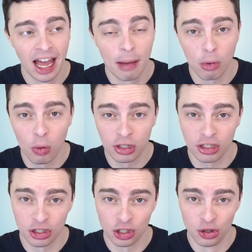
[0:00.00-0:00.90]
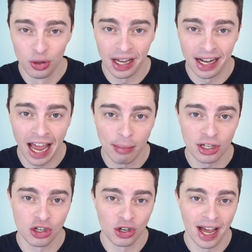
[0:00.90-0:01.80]
But what does it do and how much
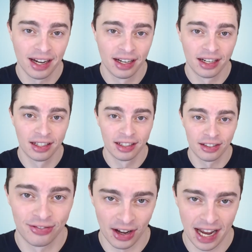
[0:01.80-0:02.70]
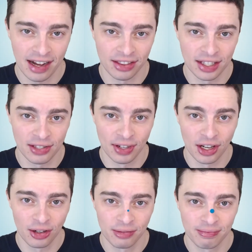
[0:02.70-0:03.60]
should you add? Find out in this video.